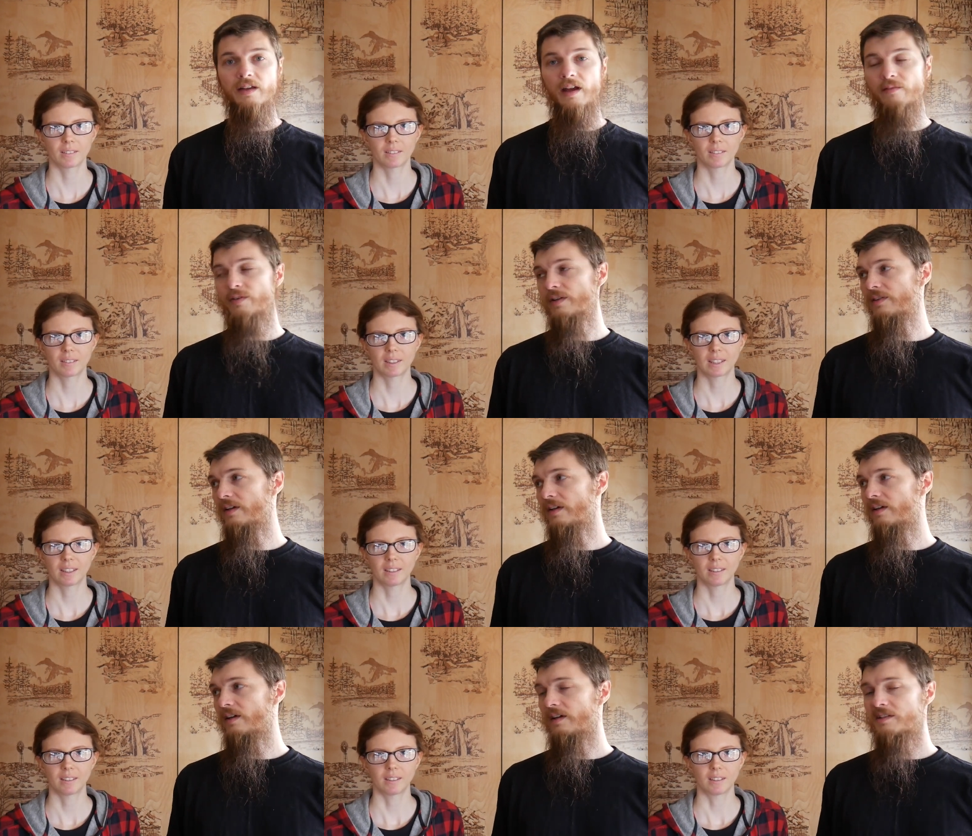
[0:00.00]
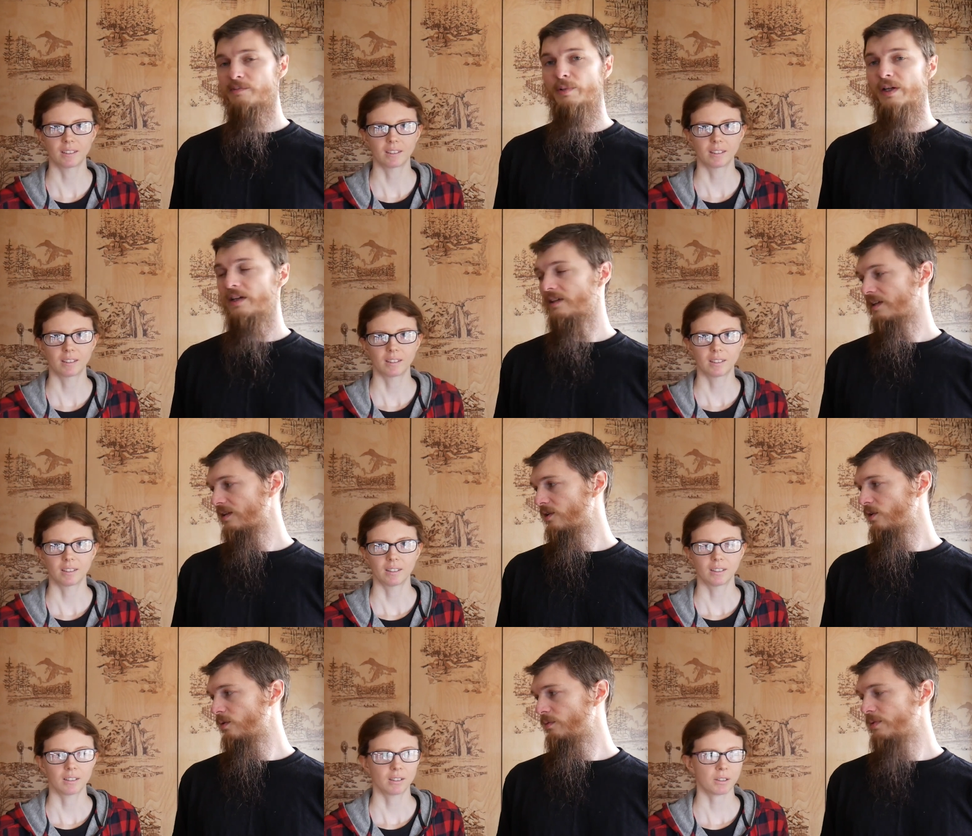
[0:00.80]
Speaker 1: everything explained, I
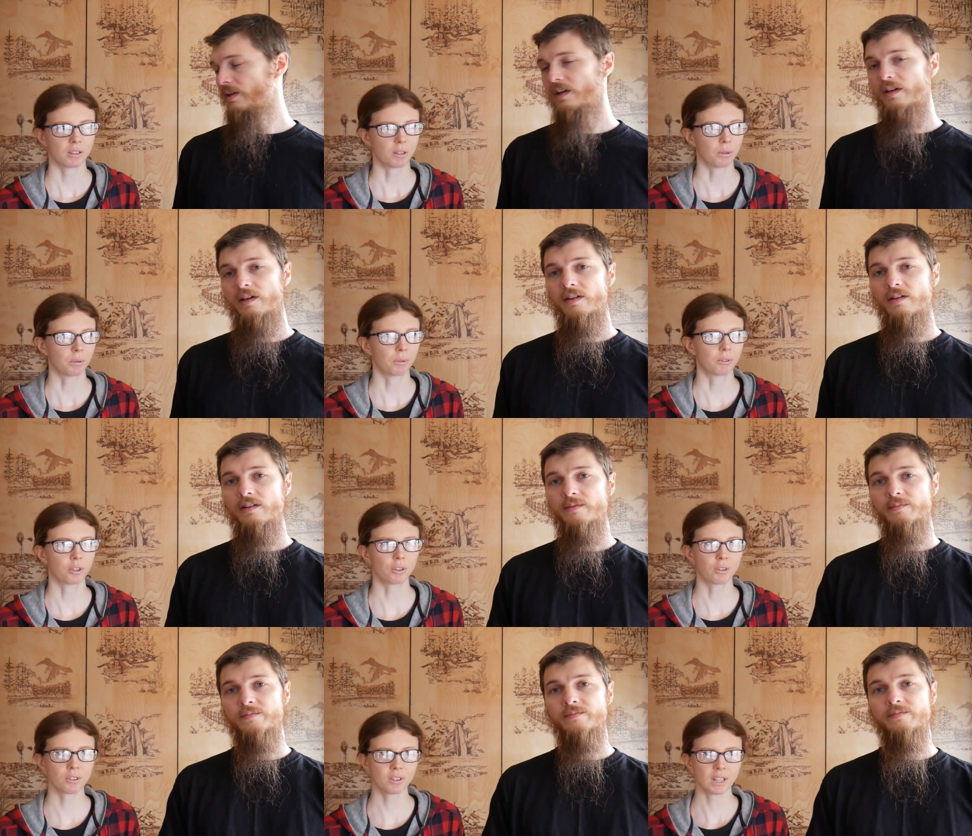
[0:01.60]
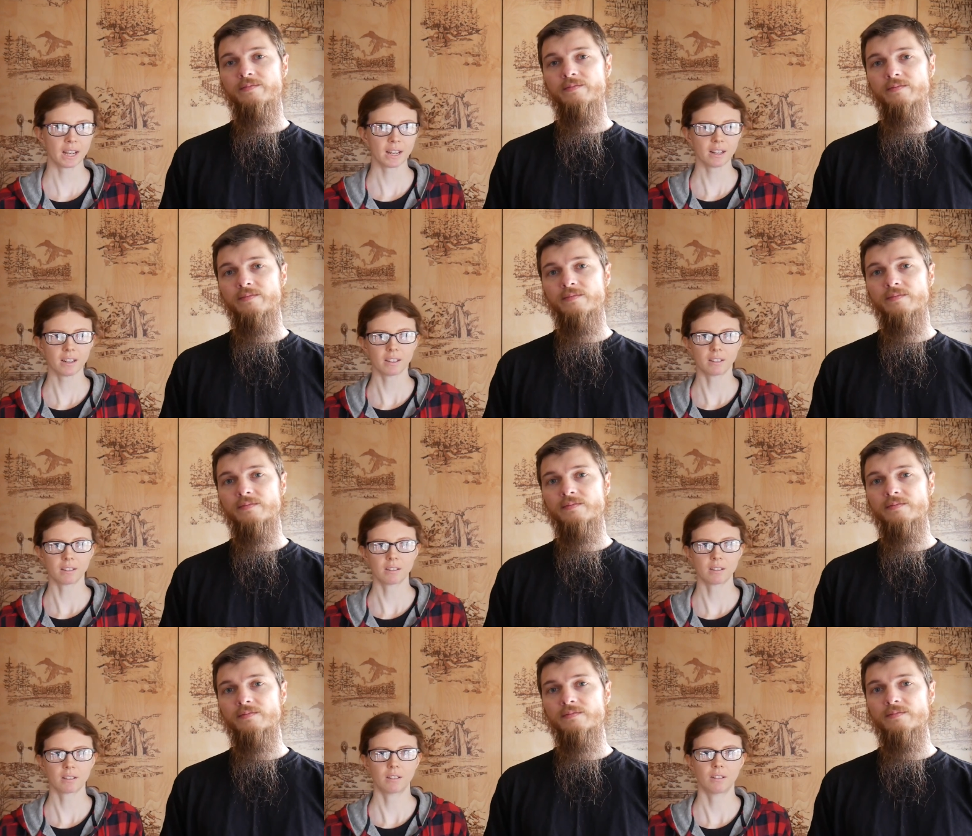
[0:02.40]
hope.
Speaker 2: So Thursday
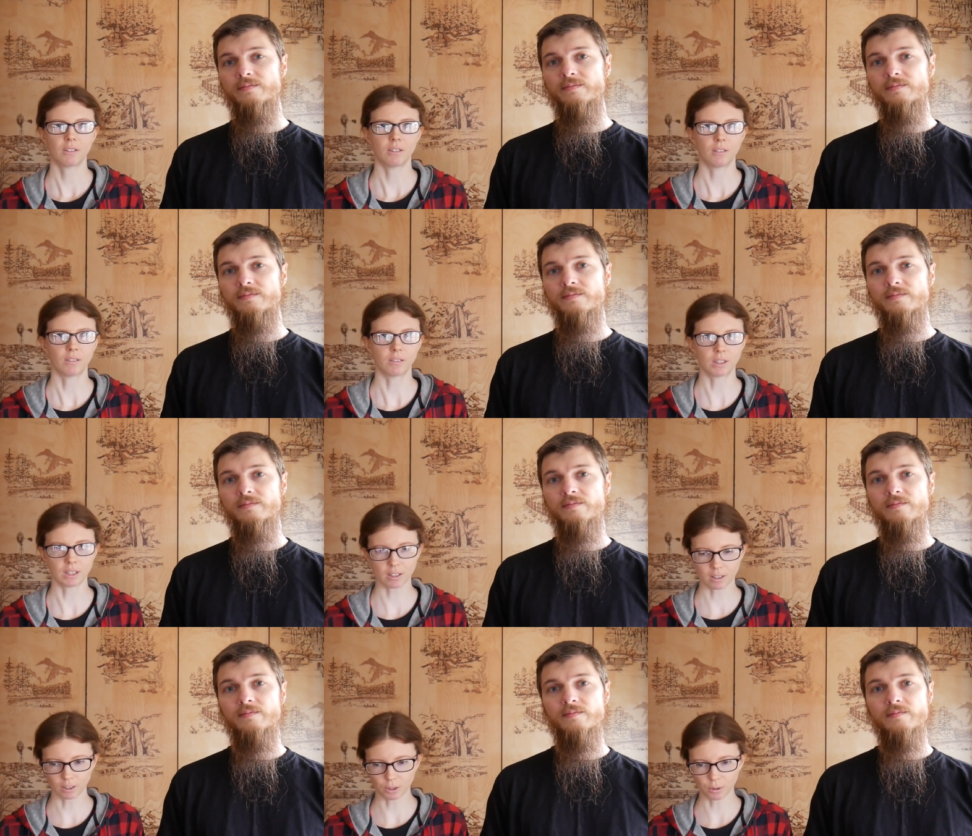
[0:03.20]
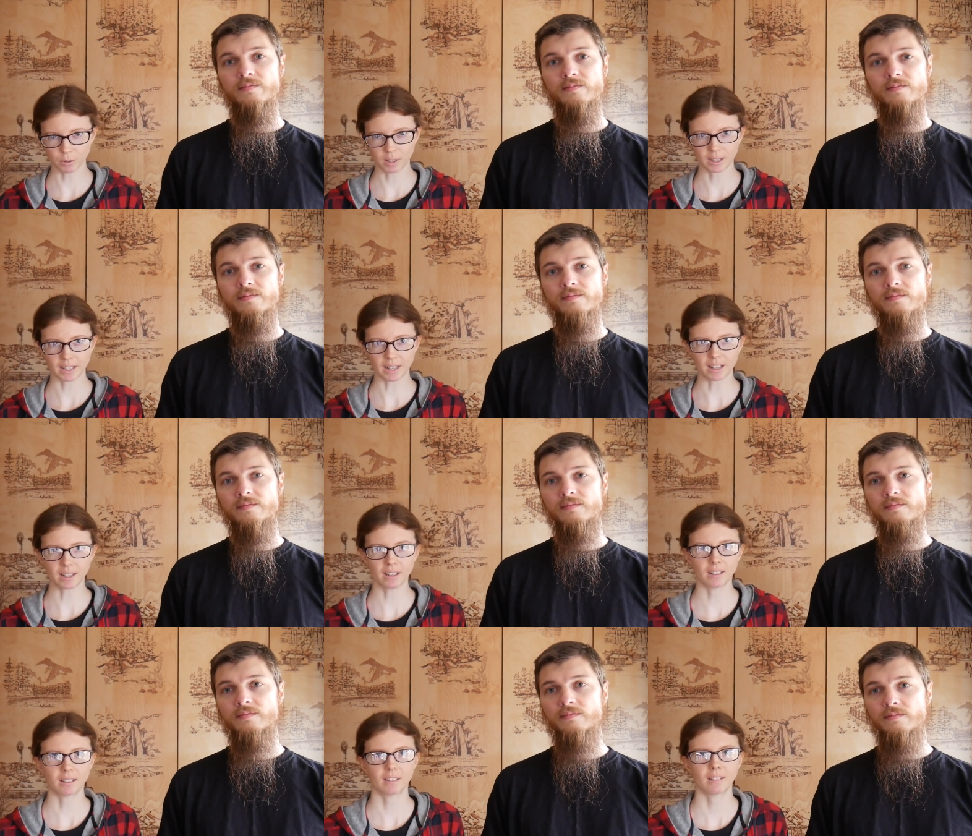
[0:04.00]
is this closing
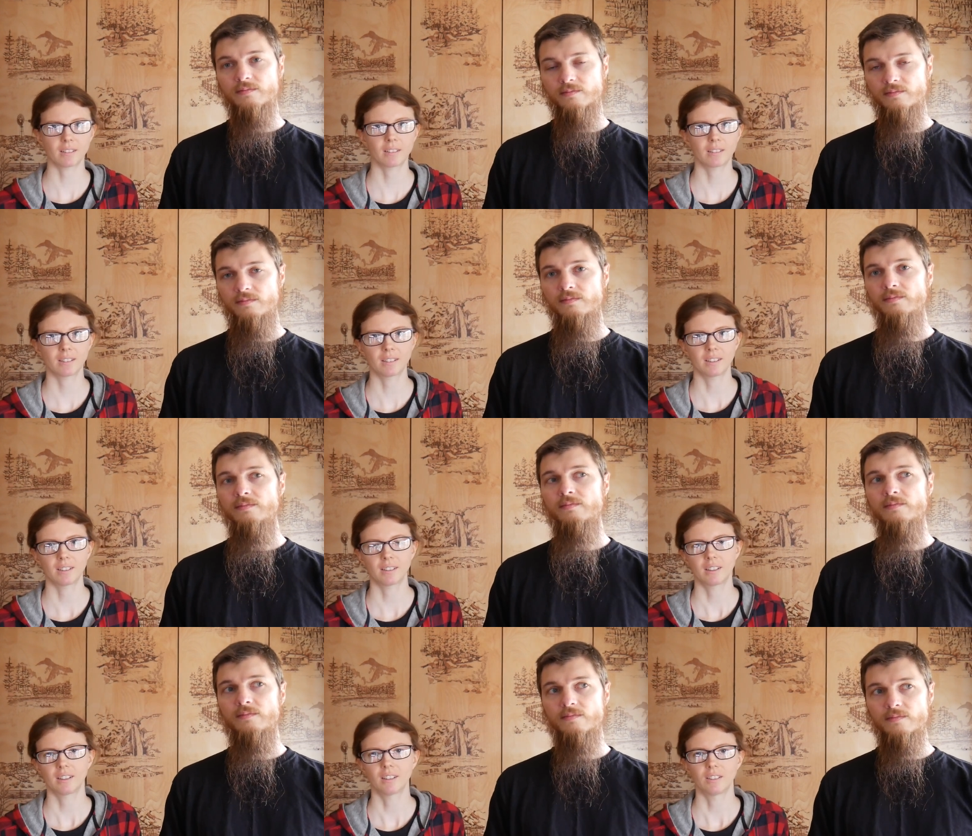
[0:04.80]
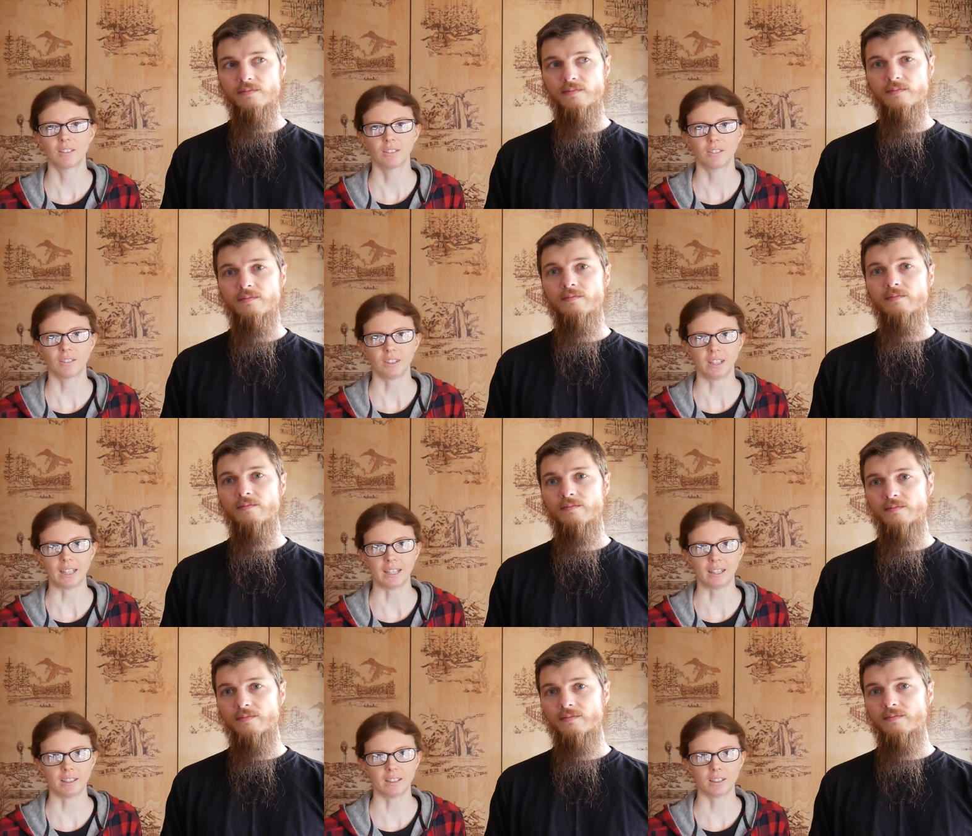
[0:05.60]
date
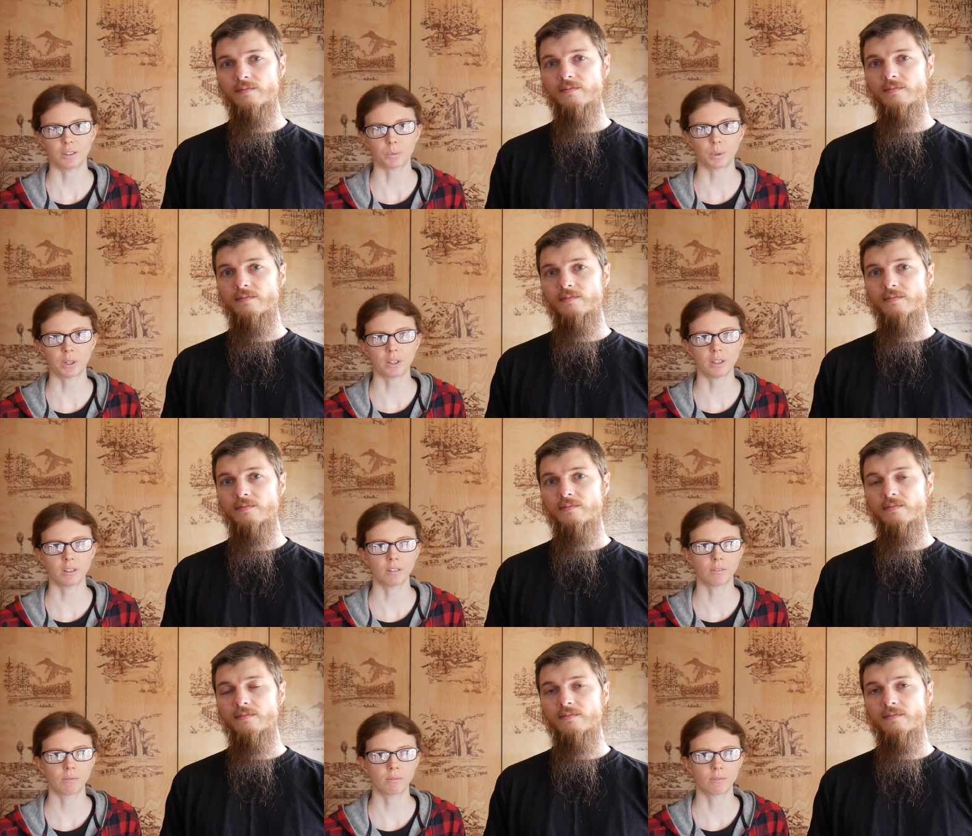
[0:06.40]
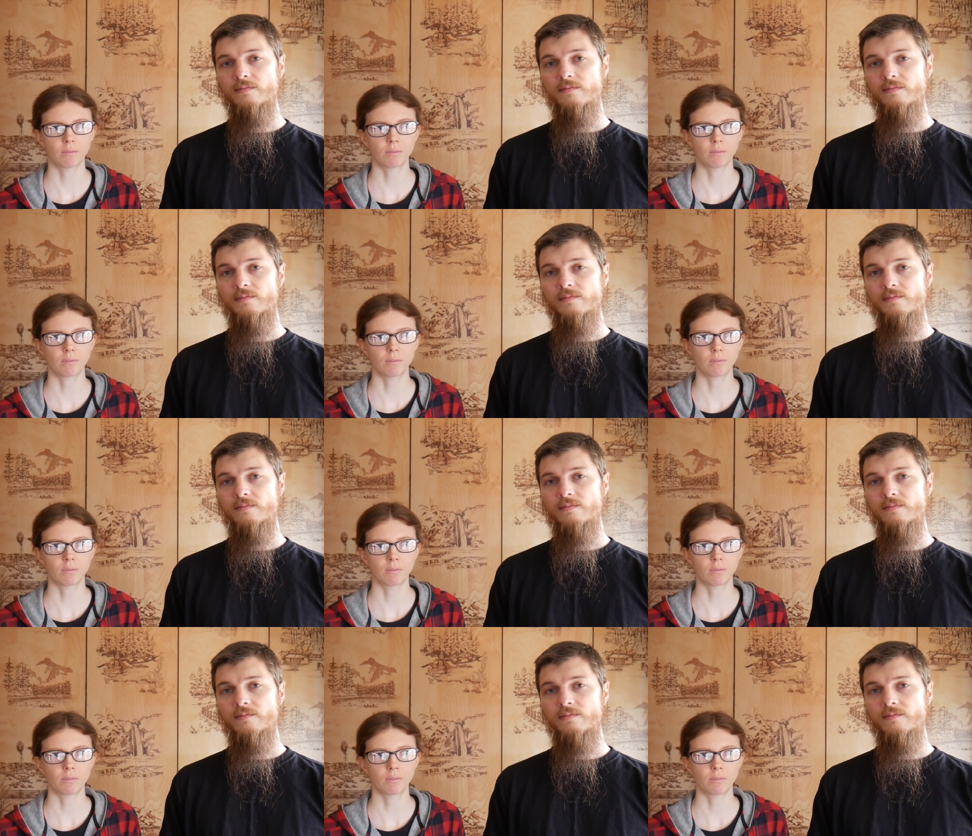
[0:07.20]
and we